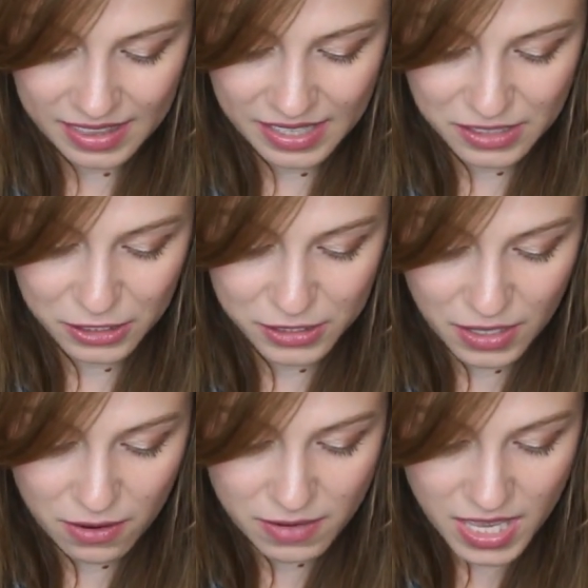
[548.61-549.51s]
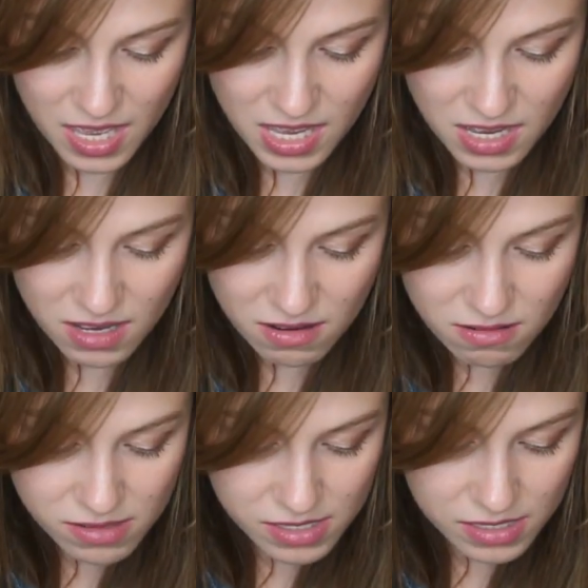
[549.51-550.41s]
These are so
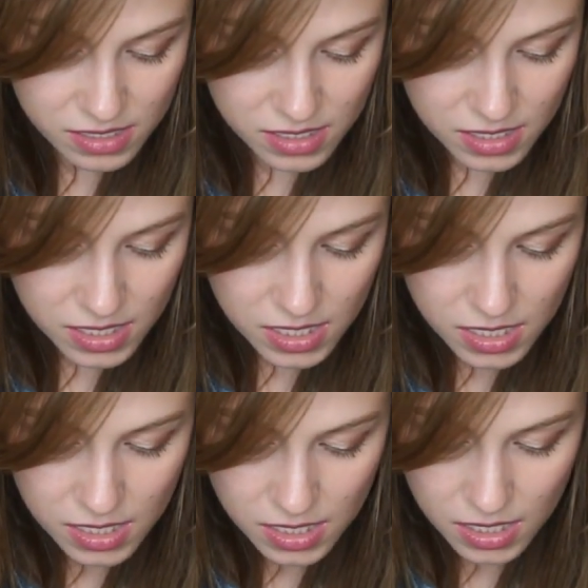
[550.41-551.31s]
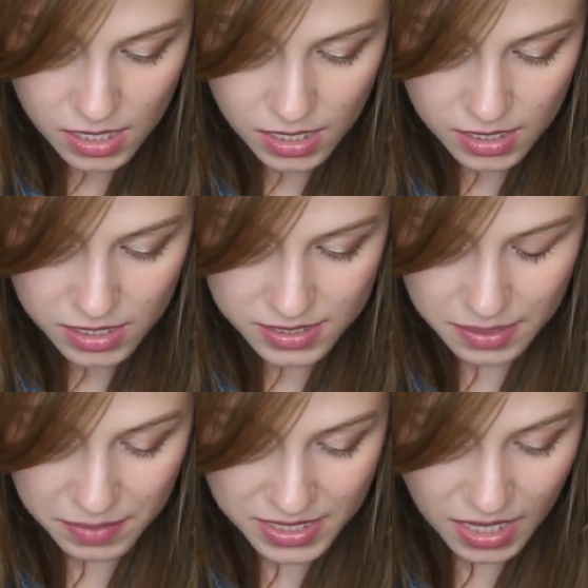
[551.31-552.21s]
cute.
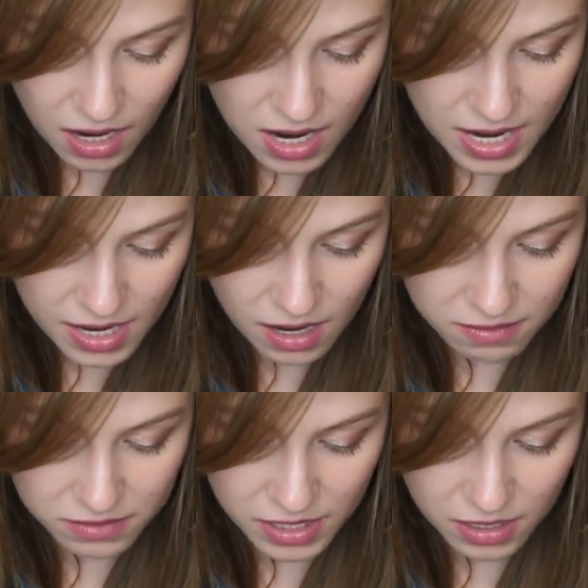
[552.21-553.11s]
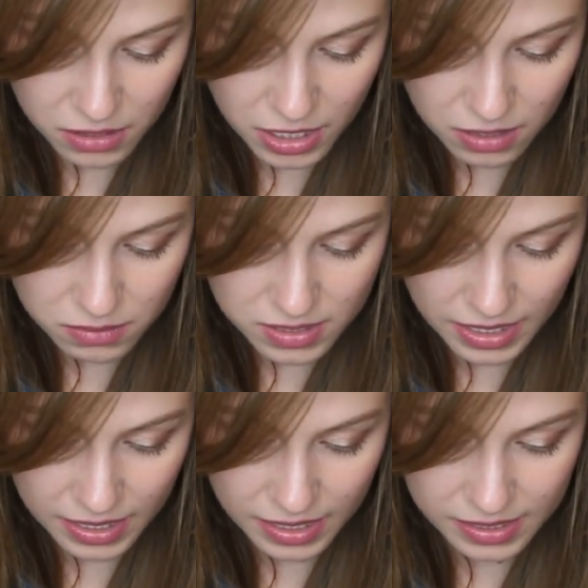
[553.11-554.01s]
Sent me a ton of little cute
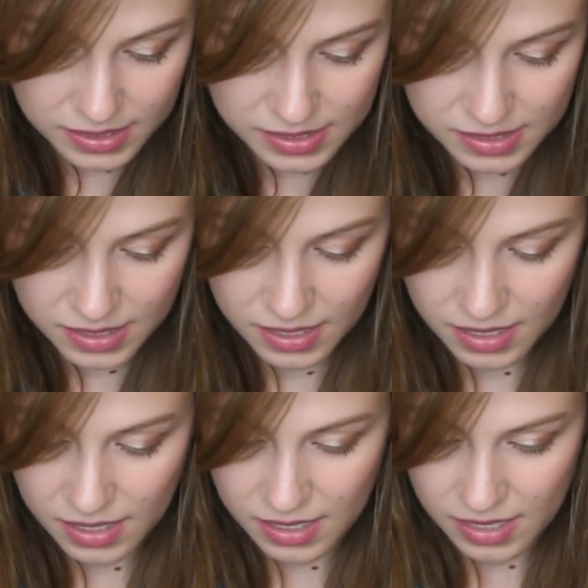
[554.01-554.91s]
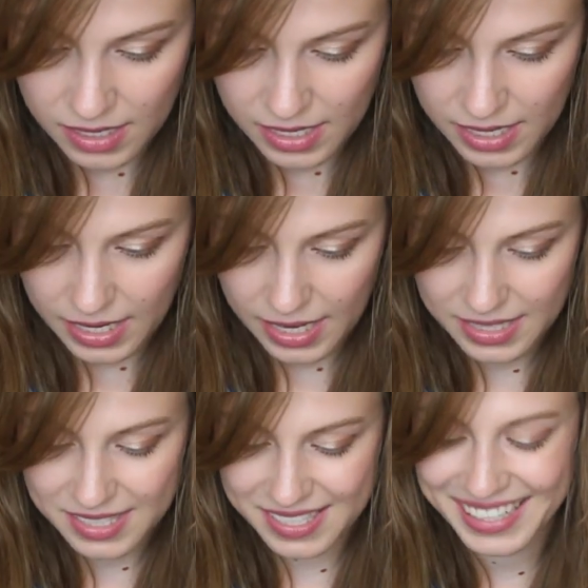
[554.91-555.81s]
stickers.
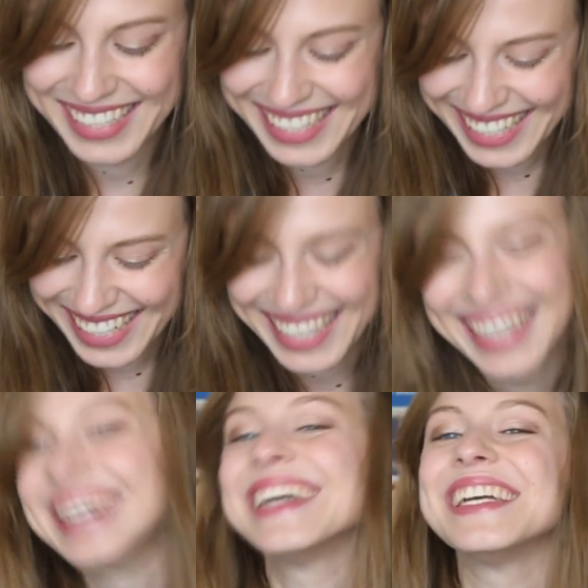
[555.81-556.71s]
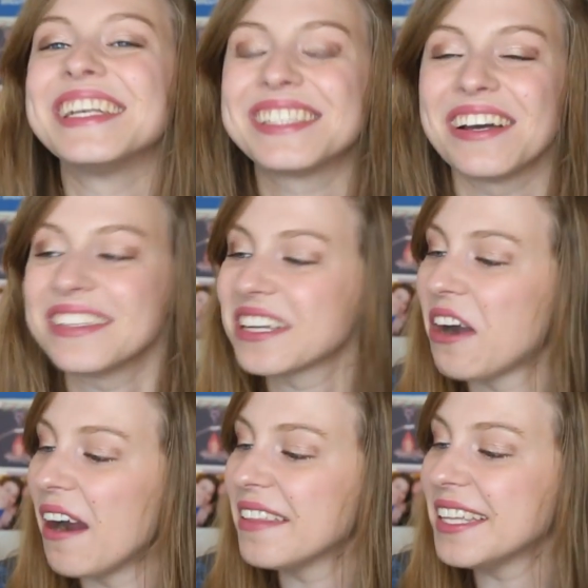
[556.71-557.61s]
It's a
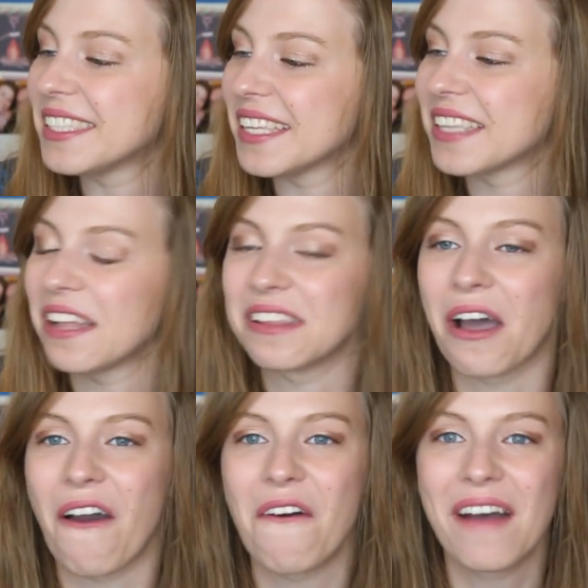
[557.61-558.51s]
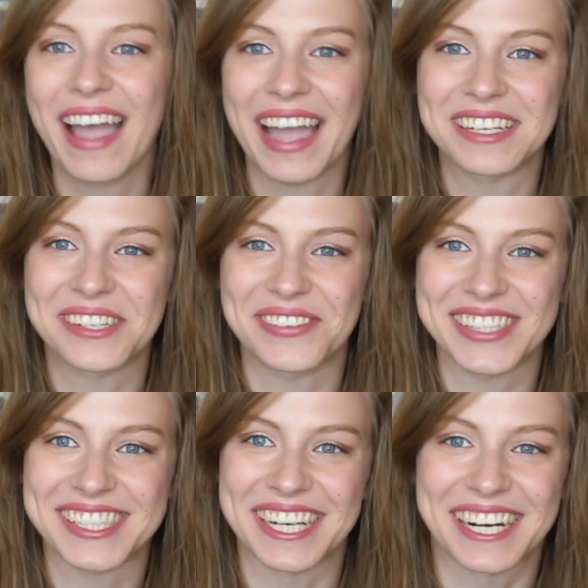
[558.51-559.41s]
card that says hello, and she
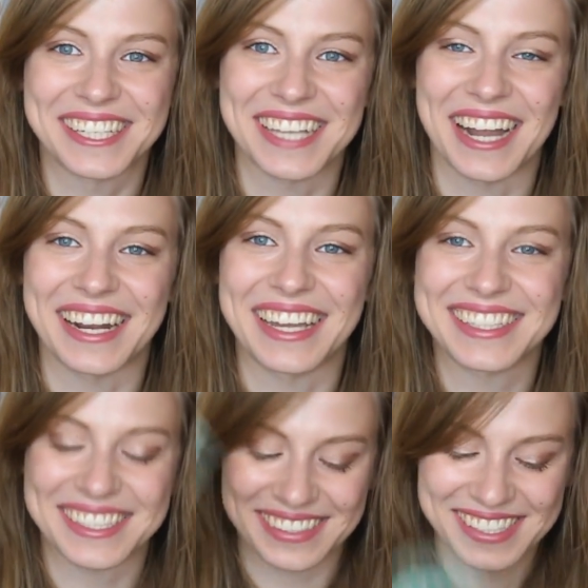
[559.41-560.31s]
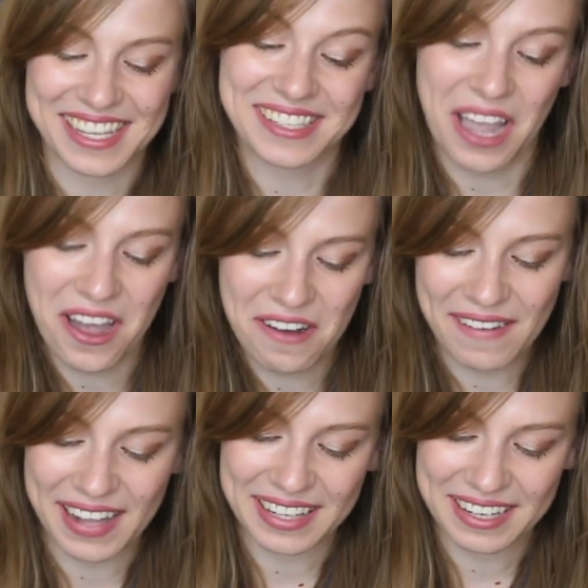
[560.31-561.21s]
put stickers on it. So it says,
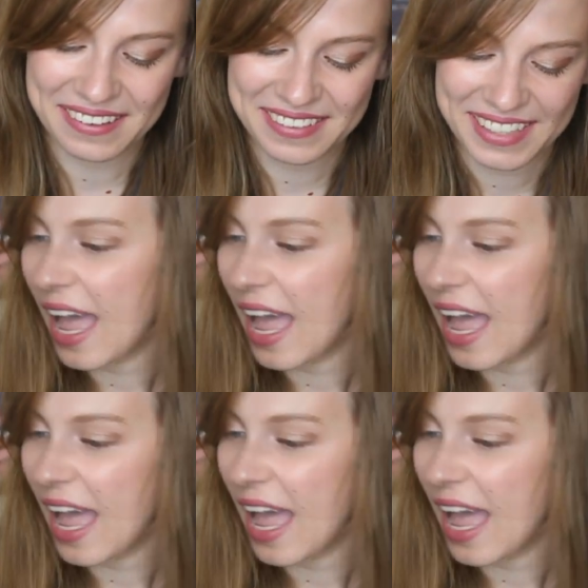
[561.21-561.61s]
oh, hello.